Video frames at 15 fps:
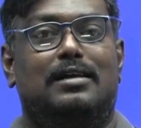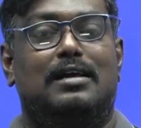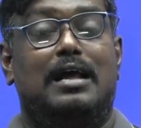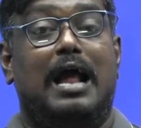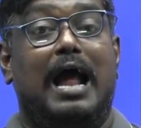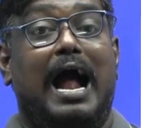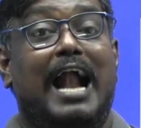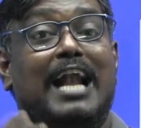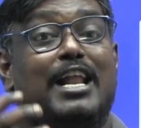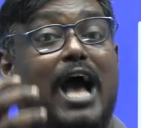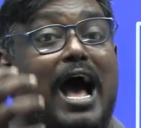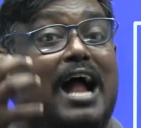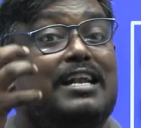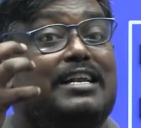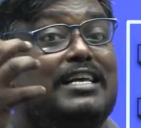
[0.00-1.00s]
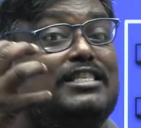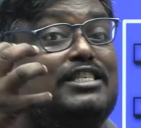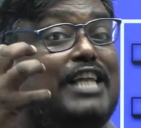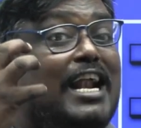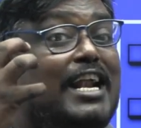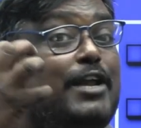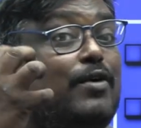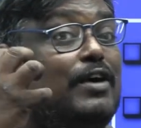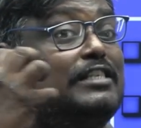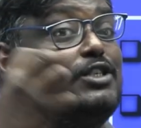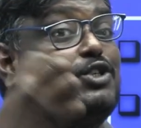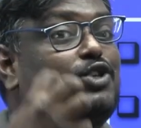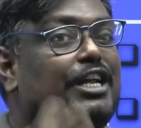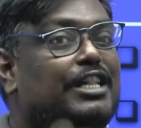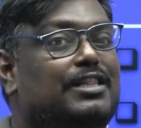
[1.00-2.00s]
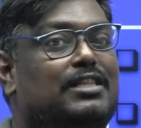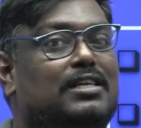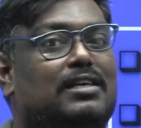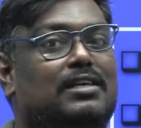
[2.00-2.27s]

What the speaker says: And understand your strength.